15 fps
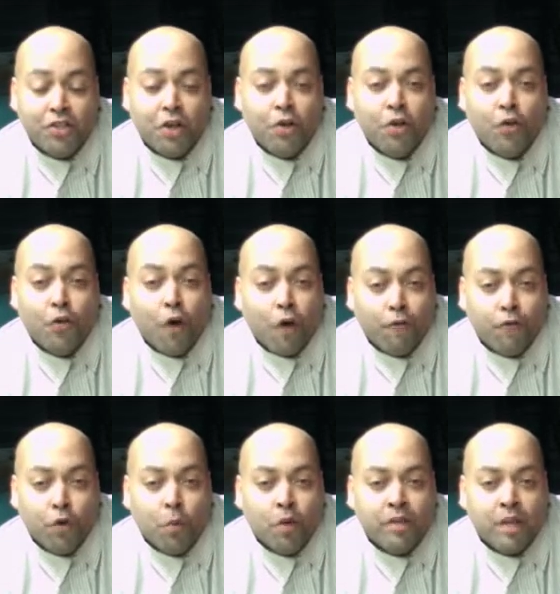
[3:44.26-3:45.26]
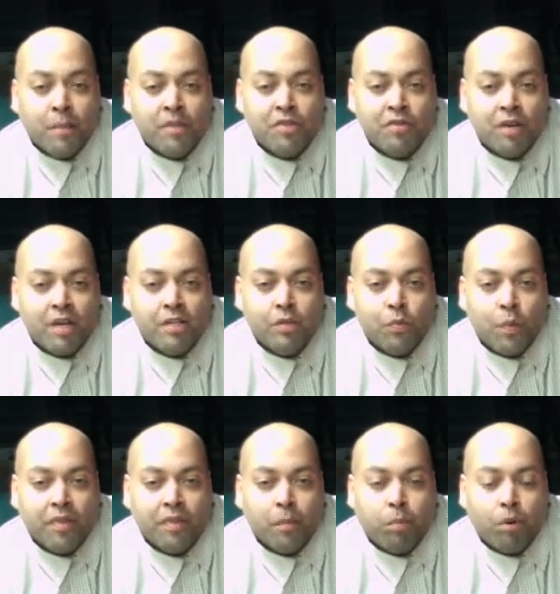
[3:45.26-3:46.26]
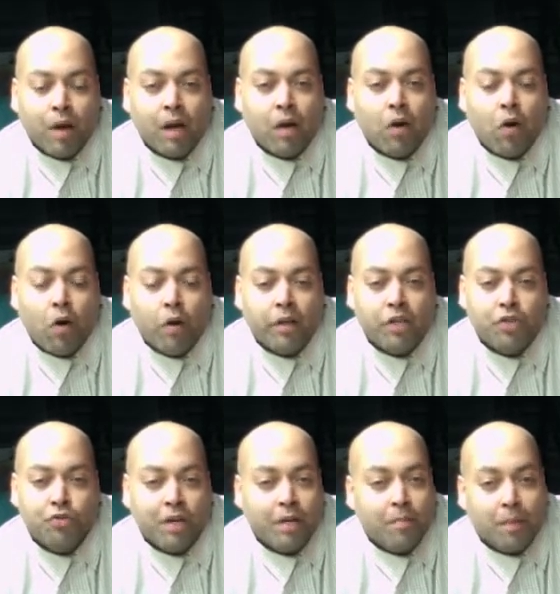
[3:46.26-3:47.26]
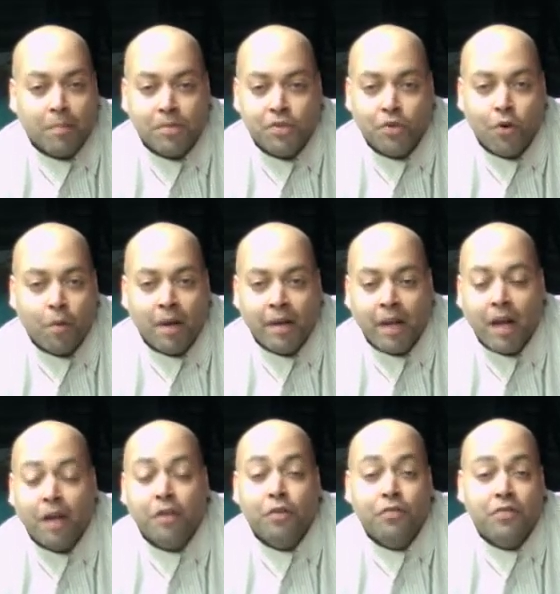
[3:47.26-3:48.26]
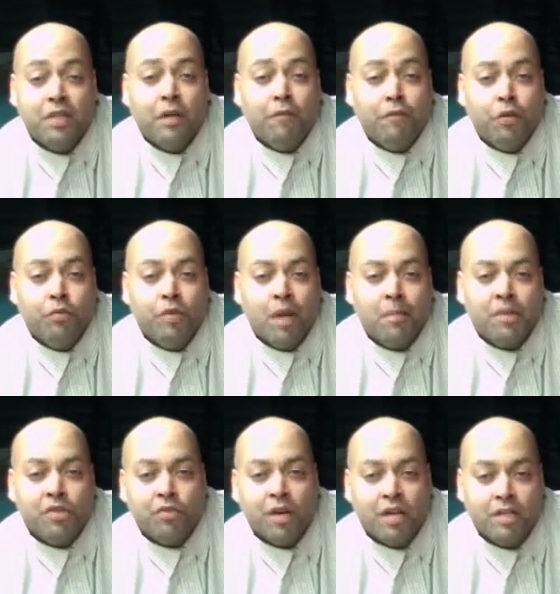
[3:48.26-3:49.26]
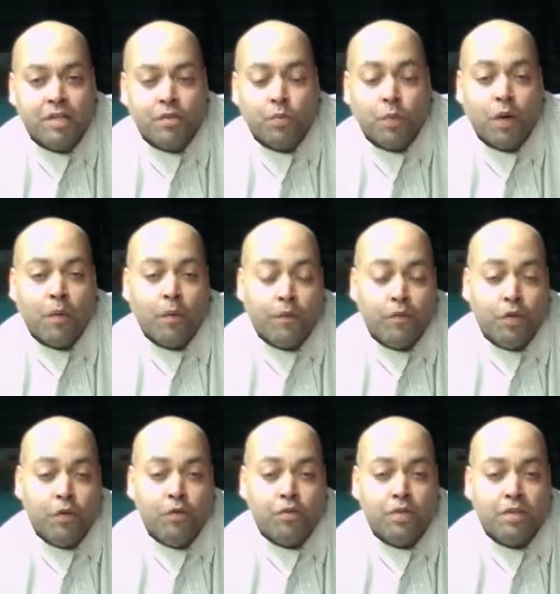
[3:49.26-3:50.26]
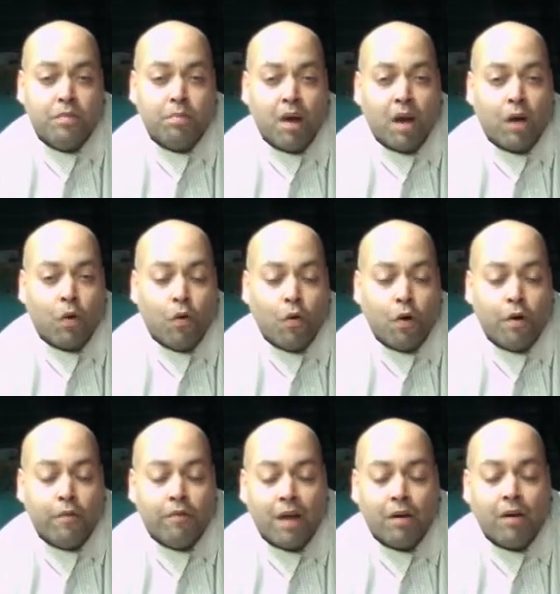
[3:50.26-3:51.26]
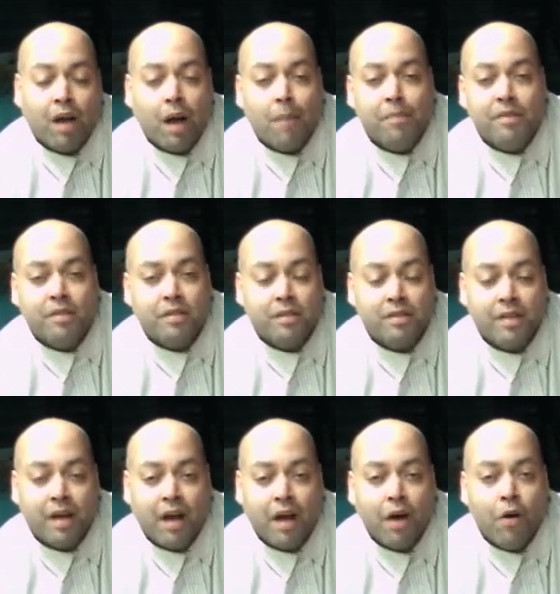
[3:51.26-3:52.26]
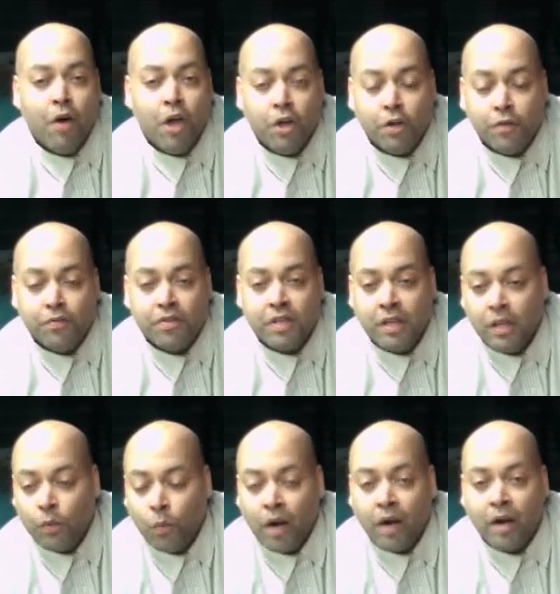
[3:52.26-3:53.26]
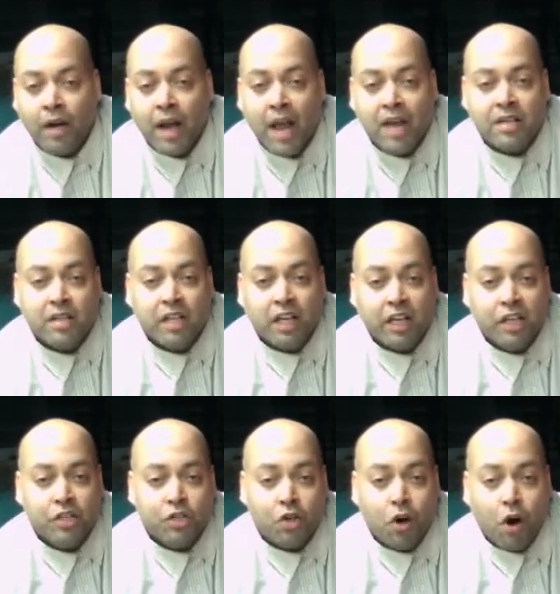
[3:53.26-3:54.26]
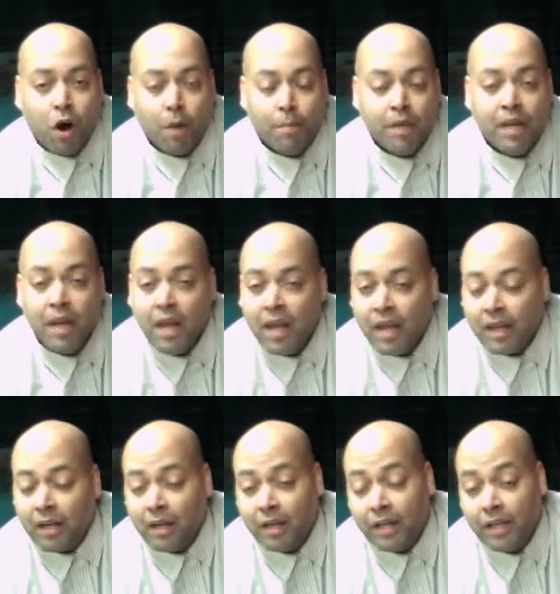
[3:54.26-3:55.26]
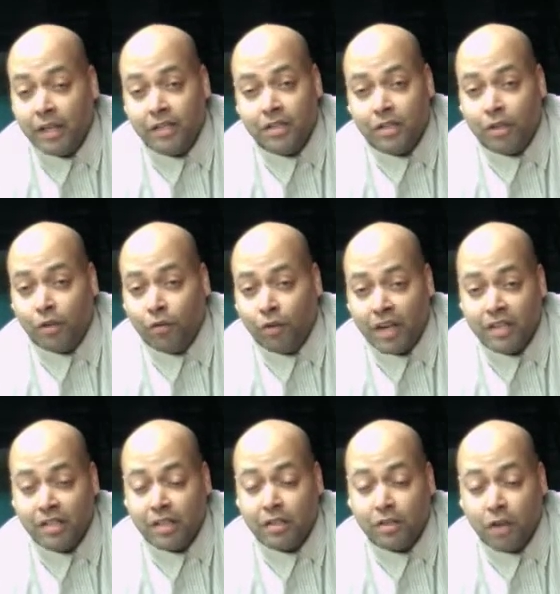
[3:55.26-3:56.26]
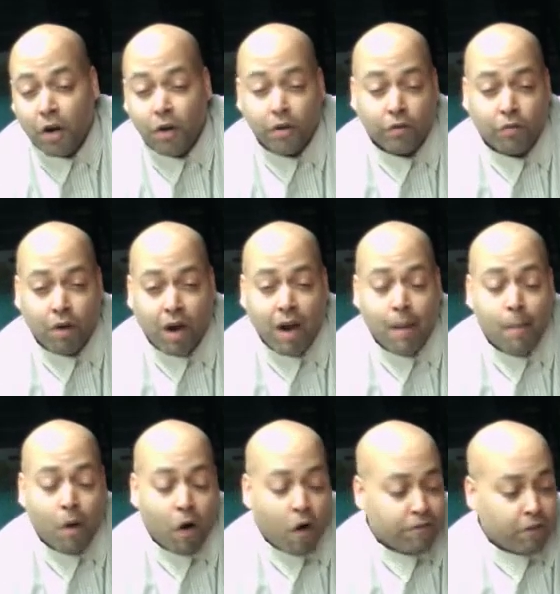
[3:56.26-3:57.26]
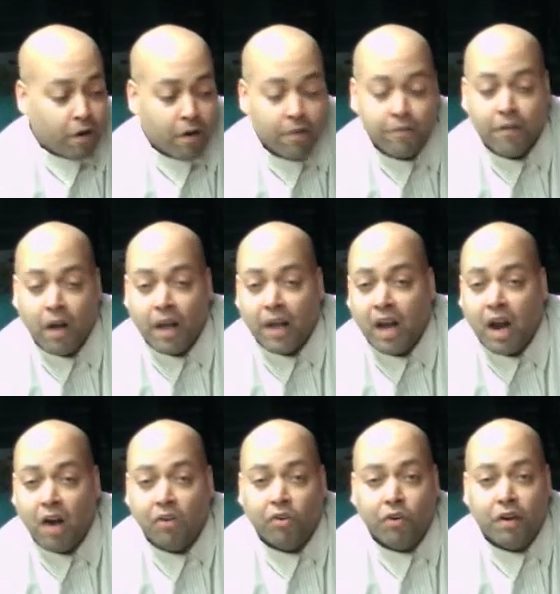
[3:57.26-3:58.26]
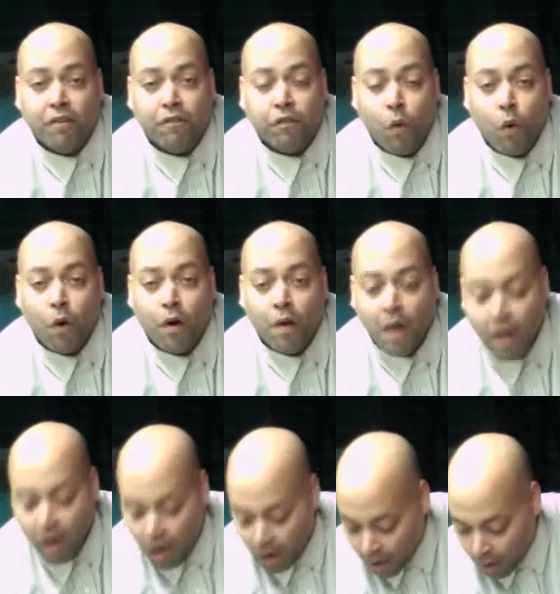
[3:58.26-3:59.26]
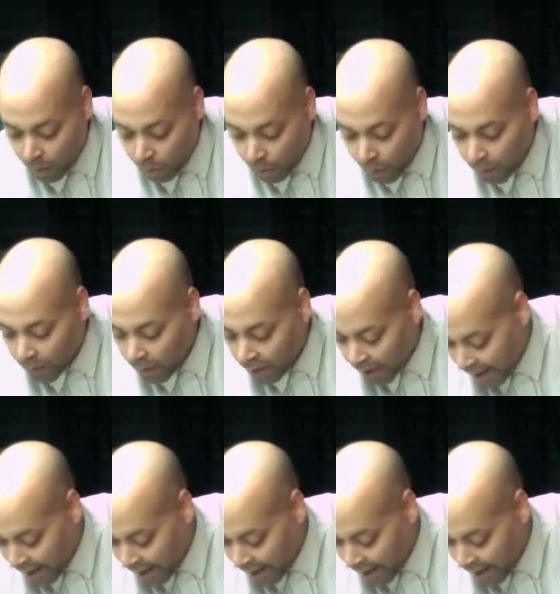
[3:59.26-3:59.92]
you a few more demonstrations with the product called Extreme. I'm sure by now you've seen a few demonstrations where we've used this product on vinyl composition tile. You've seen where it actually cleans carpet. It cleans the grease and dirt and grime off of a concrete floor. Uh, what we're going to